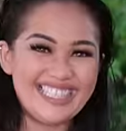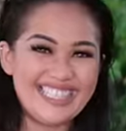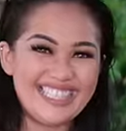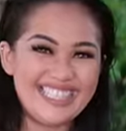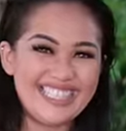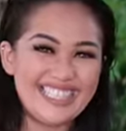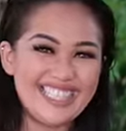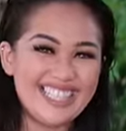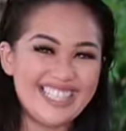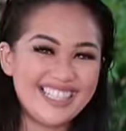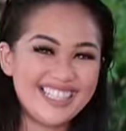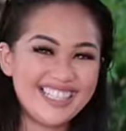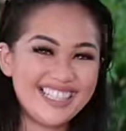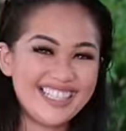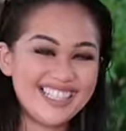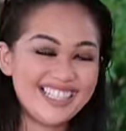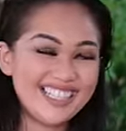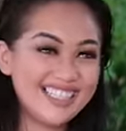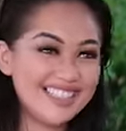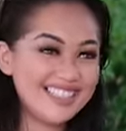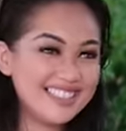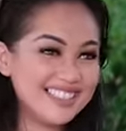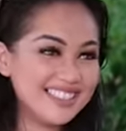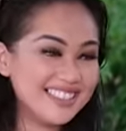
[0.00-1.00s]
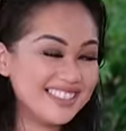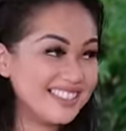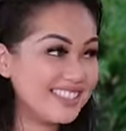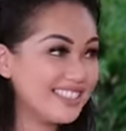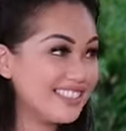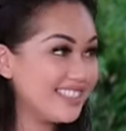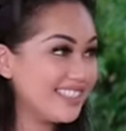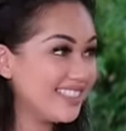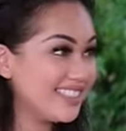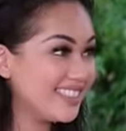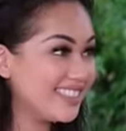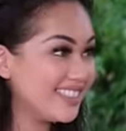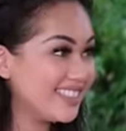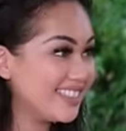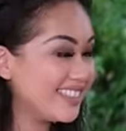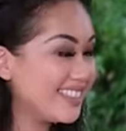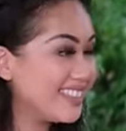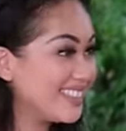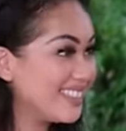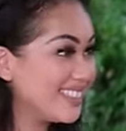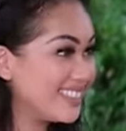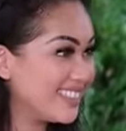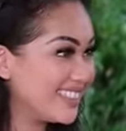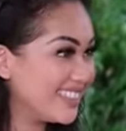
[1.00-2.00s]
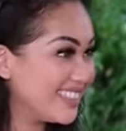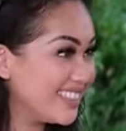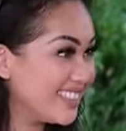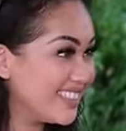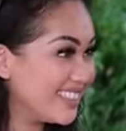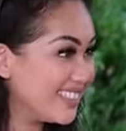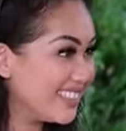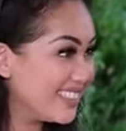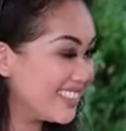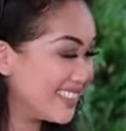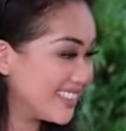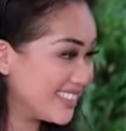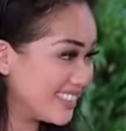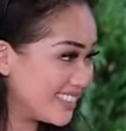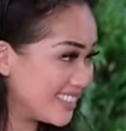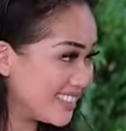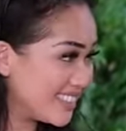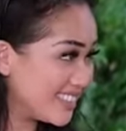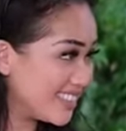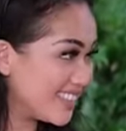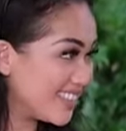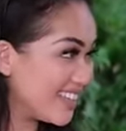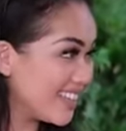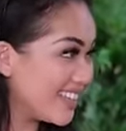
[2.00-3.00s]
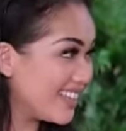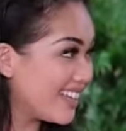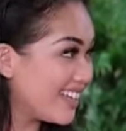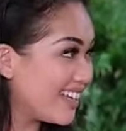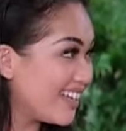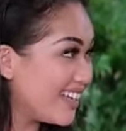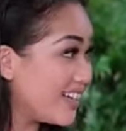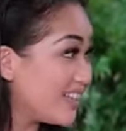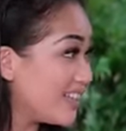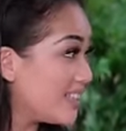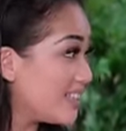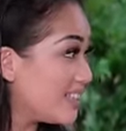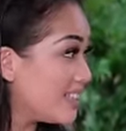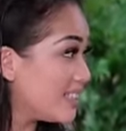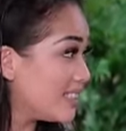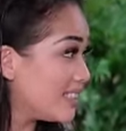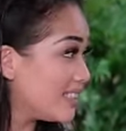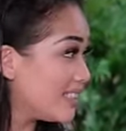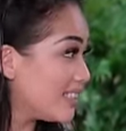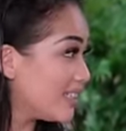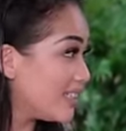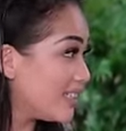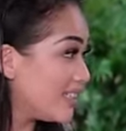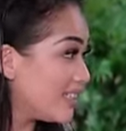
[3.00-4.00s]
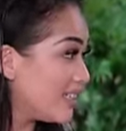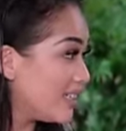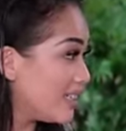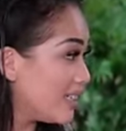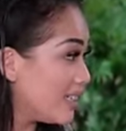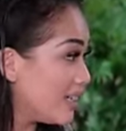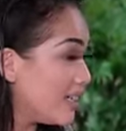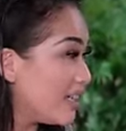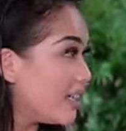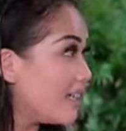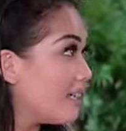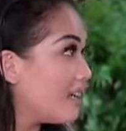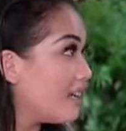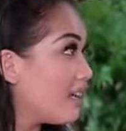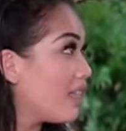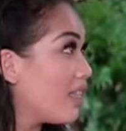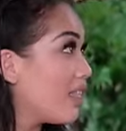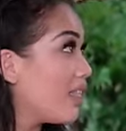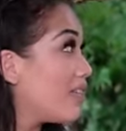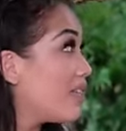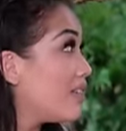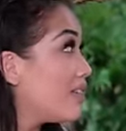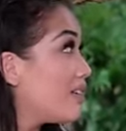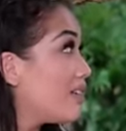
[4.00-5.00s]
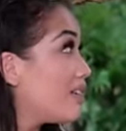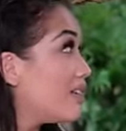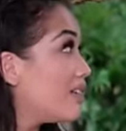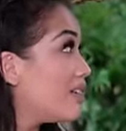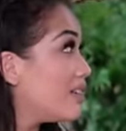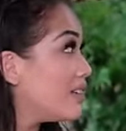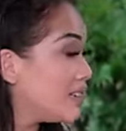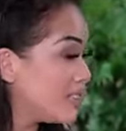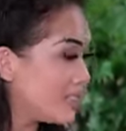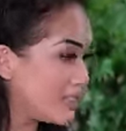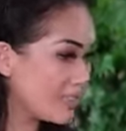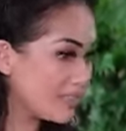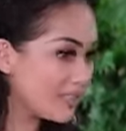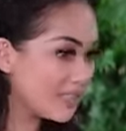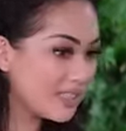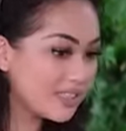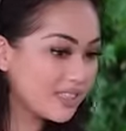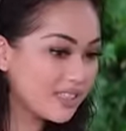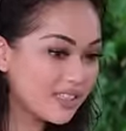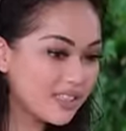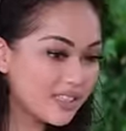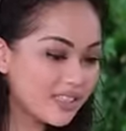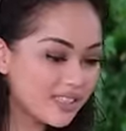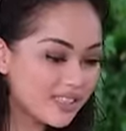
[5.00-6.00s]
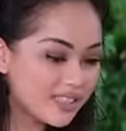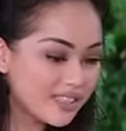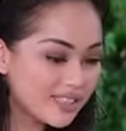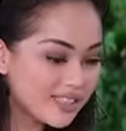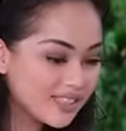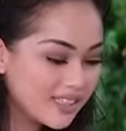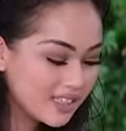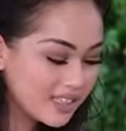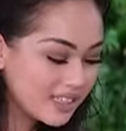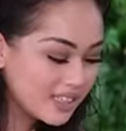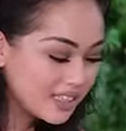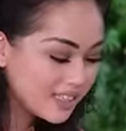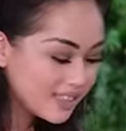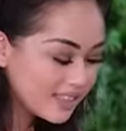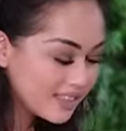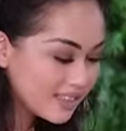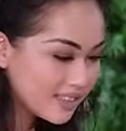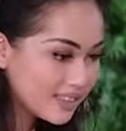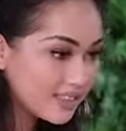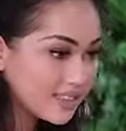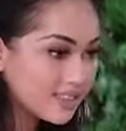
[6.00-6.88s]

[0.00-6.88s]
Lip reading: (not speaking)